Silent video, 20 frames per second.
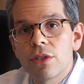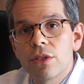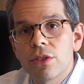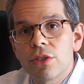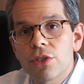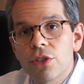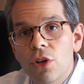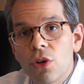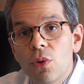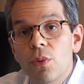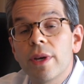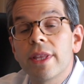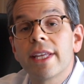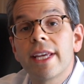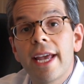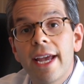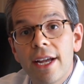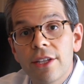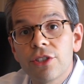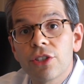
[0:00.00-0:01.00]
So with
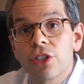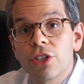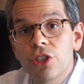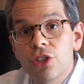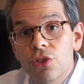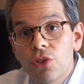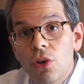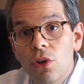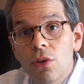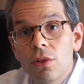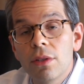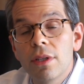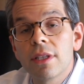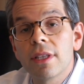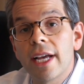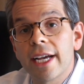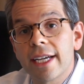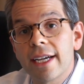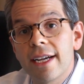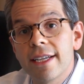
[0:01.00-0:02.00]
cancer control,
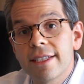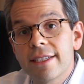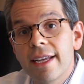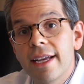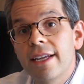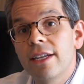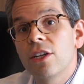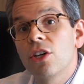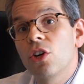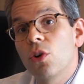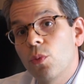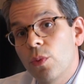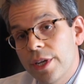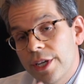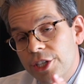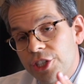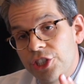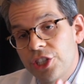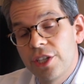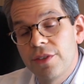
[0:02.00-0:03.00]
like I said, we
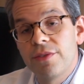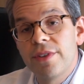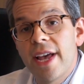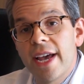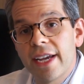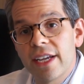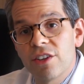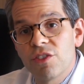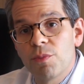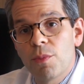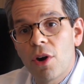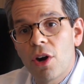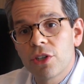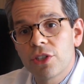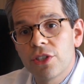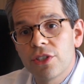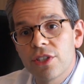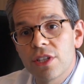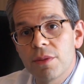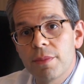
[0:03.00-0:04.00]
achieve negative
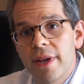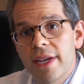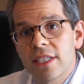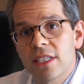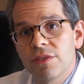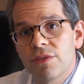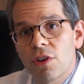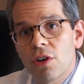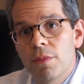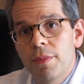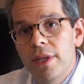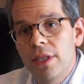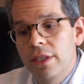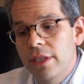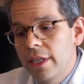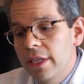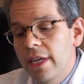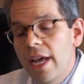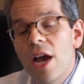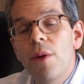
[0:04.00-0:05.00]
margins to the best of our
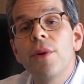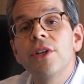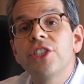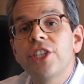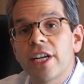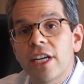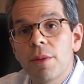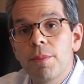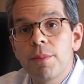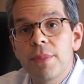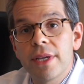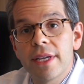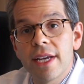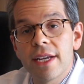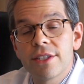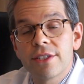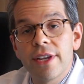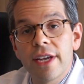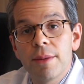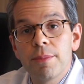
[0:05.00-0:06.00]
ability, and we check a
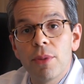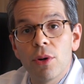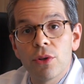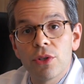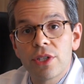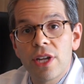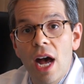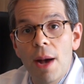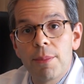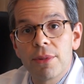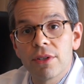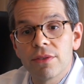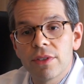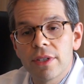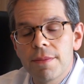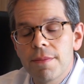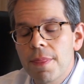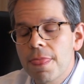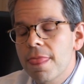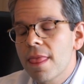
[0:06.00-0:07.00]
PSA postoperatively.
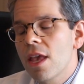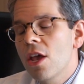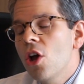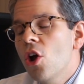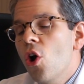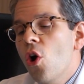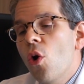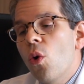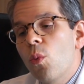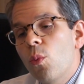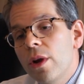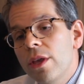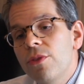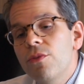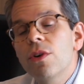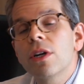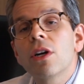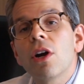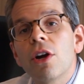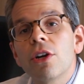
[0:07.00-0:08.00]
With
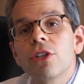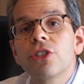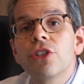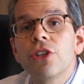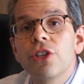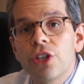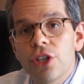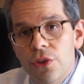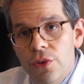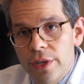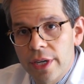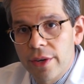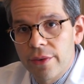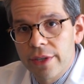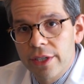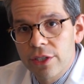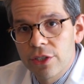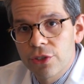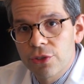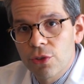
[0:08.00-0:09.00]
regard to urinary
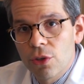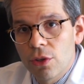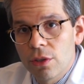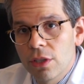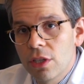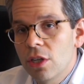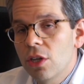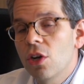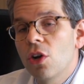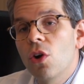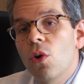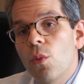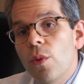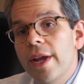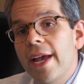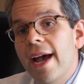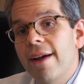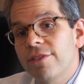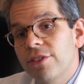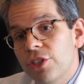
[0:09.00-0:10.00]
control,
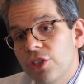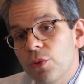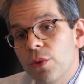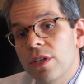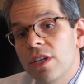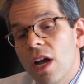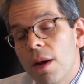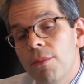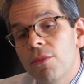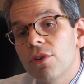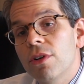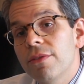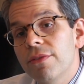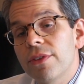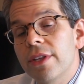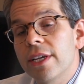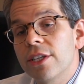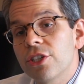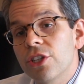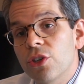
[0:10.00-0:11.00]
we have to do a number of
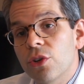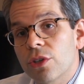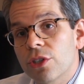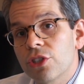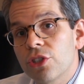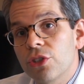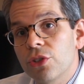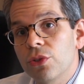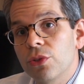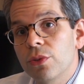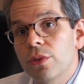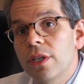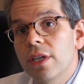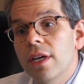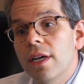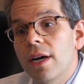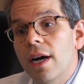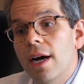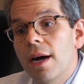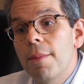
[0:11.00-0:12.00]
things in order to
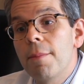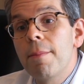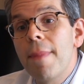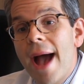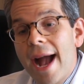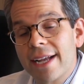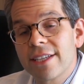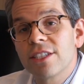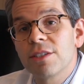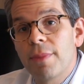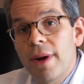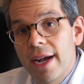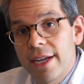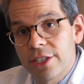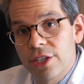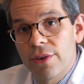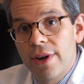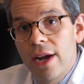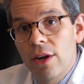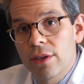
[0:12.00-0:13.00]
maximize
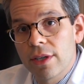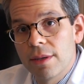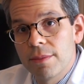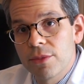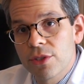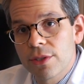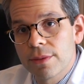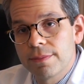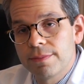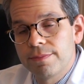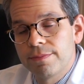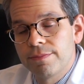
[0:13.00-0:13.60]
our outcomes.